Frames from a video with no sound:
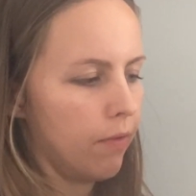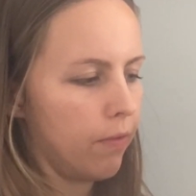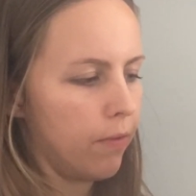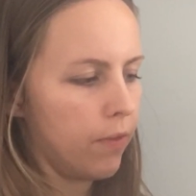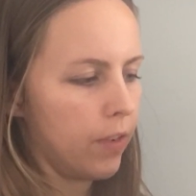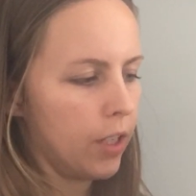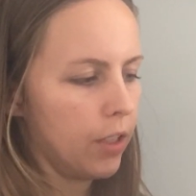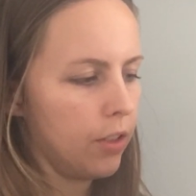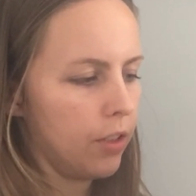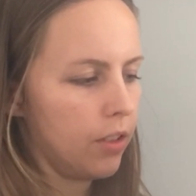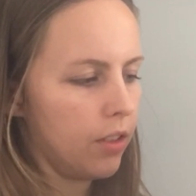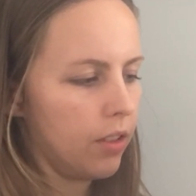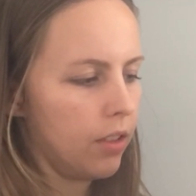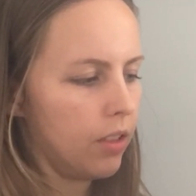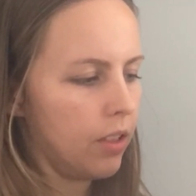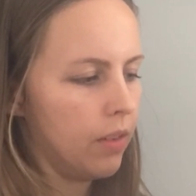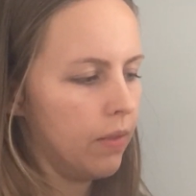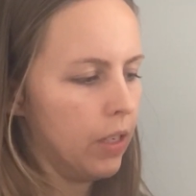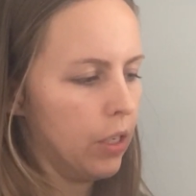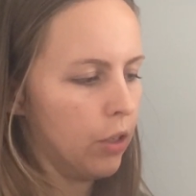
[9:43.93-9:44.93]
first
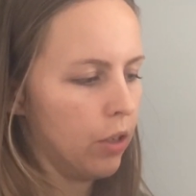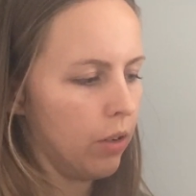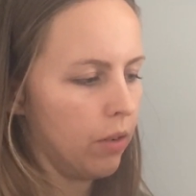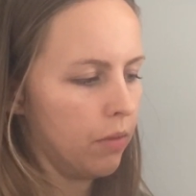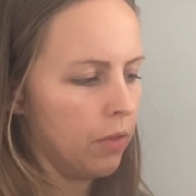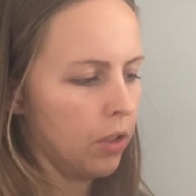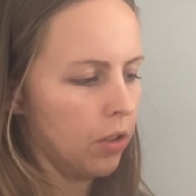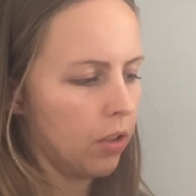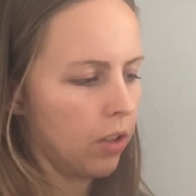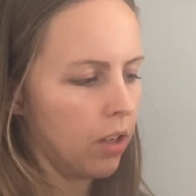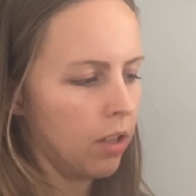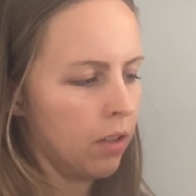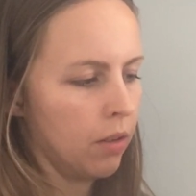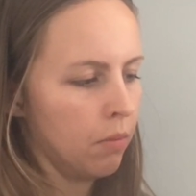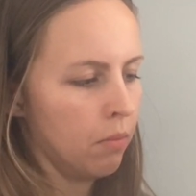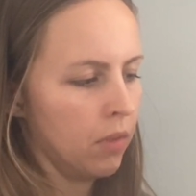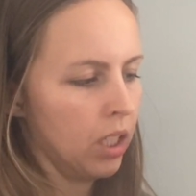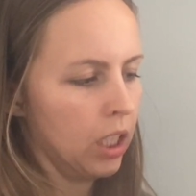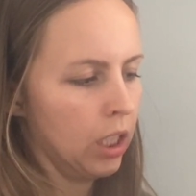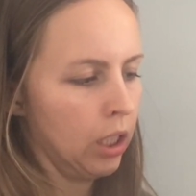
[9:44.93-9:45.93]
TV show of this
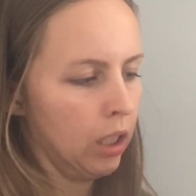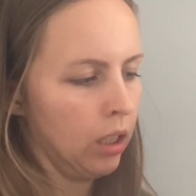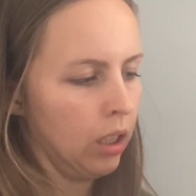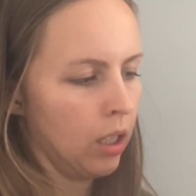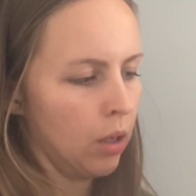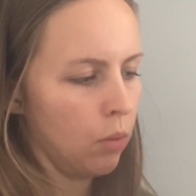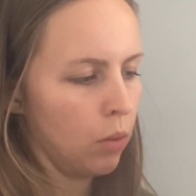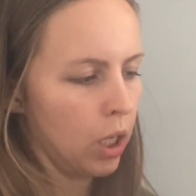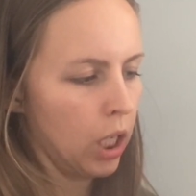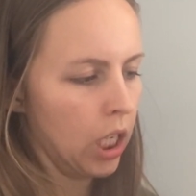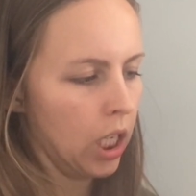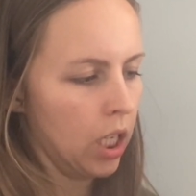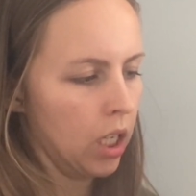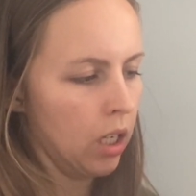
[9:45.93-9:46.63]
column lower.